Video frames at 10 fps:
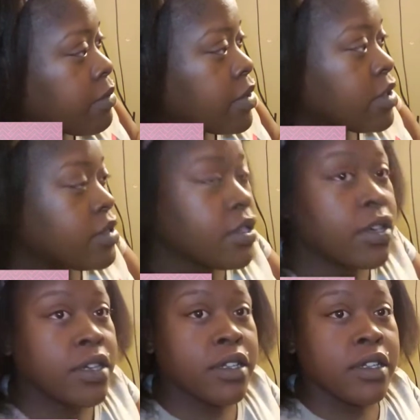I'm gonna
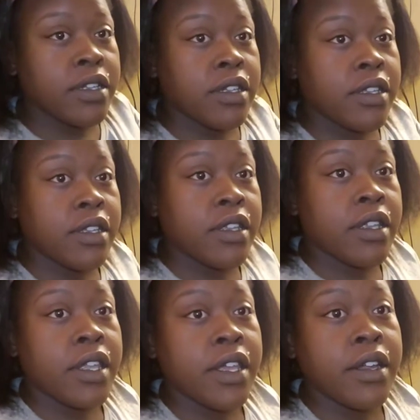start
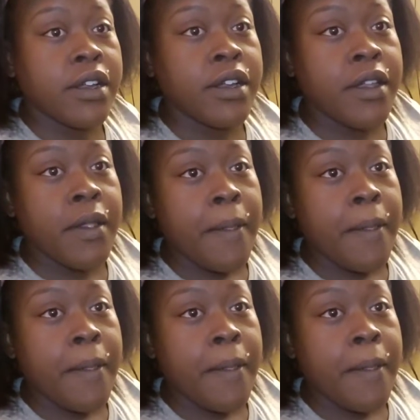here